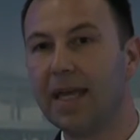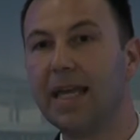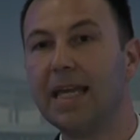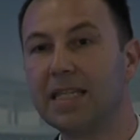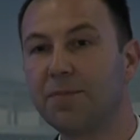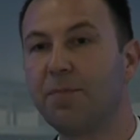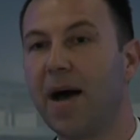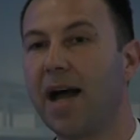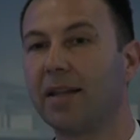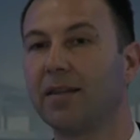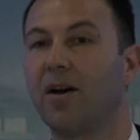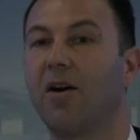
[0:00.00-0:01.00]
is
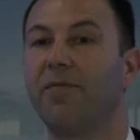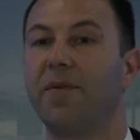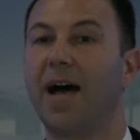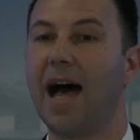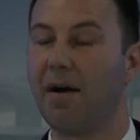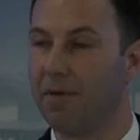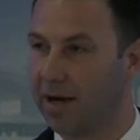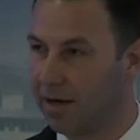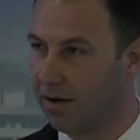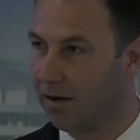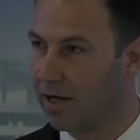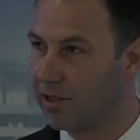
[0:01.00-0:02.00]
part of our
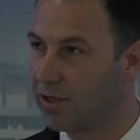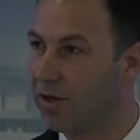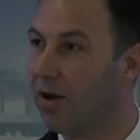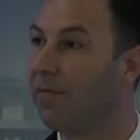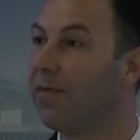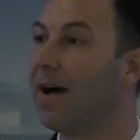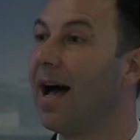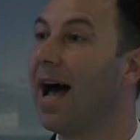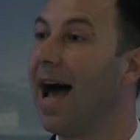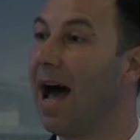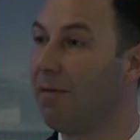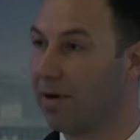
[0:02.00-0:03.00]
knowledge, of
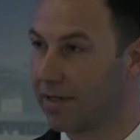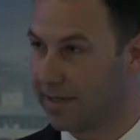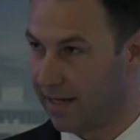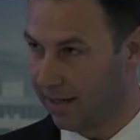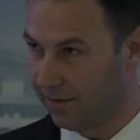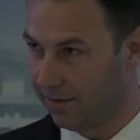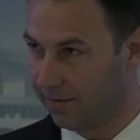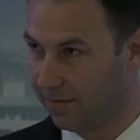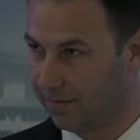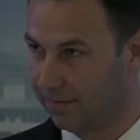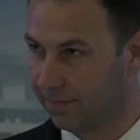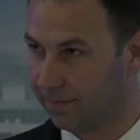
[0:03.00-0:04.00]
our sector,
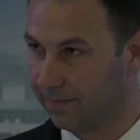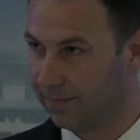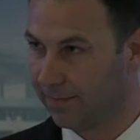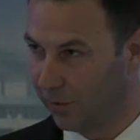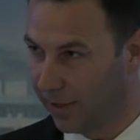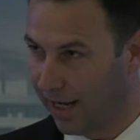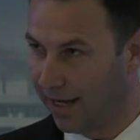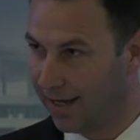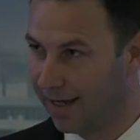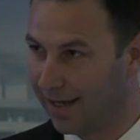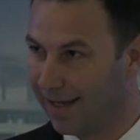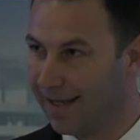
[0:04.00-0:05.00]

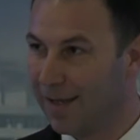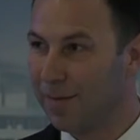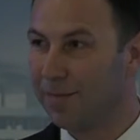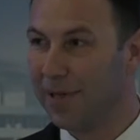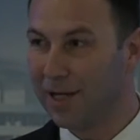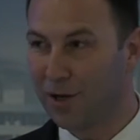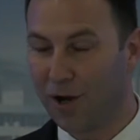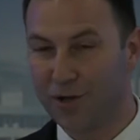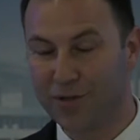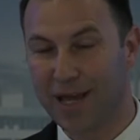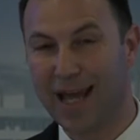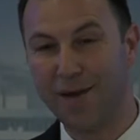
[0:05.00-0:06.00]
okay?
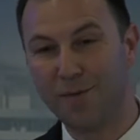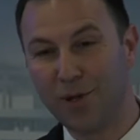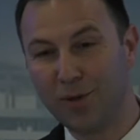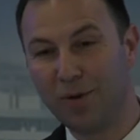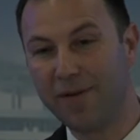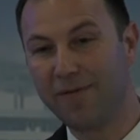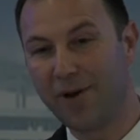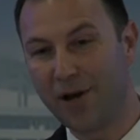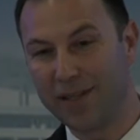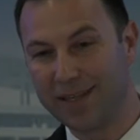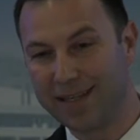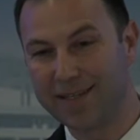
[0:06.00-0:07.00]
Because I want to
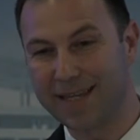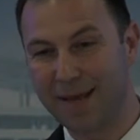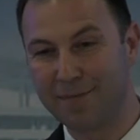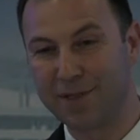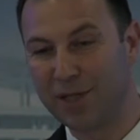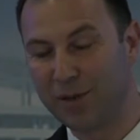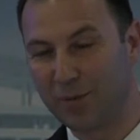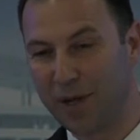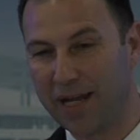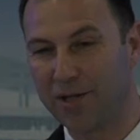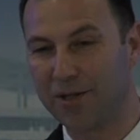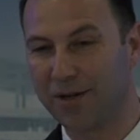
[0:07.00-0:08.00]
avoid some
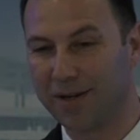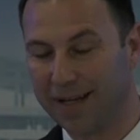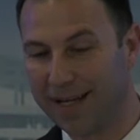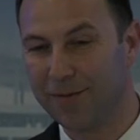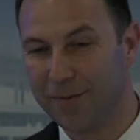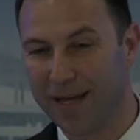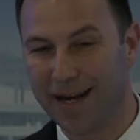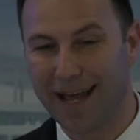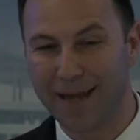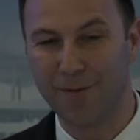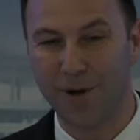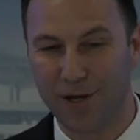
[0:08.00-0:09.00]
situation where
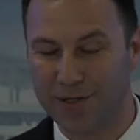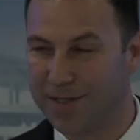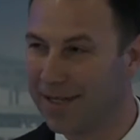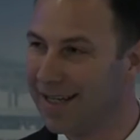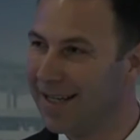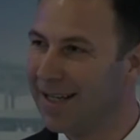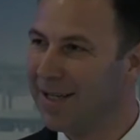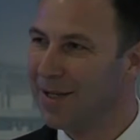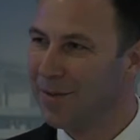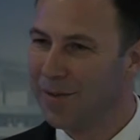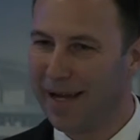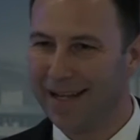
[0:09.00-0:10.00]
I was,
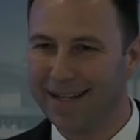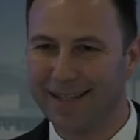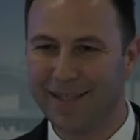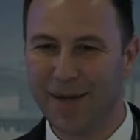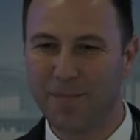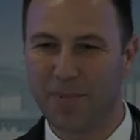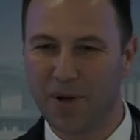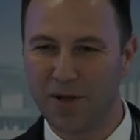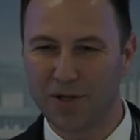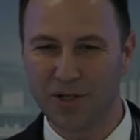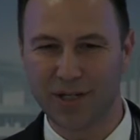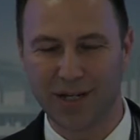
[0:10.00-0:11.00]
when the
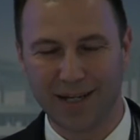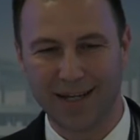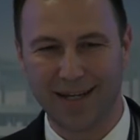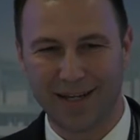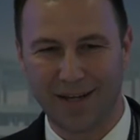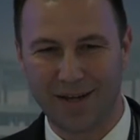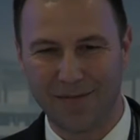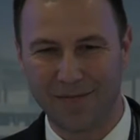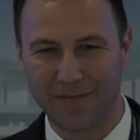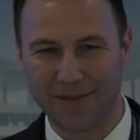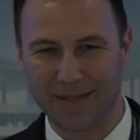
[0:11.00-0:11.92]
approach of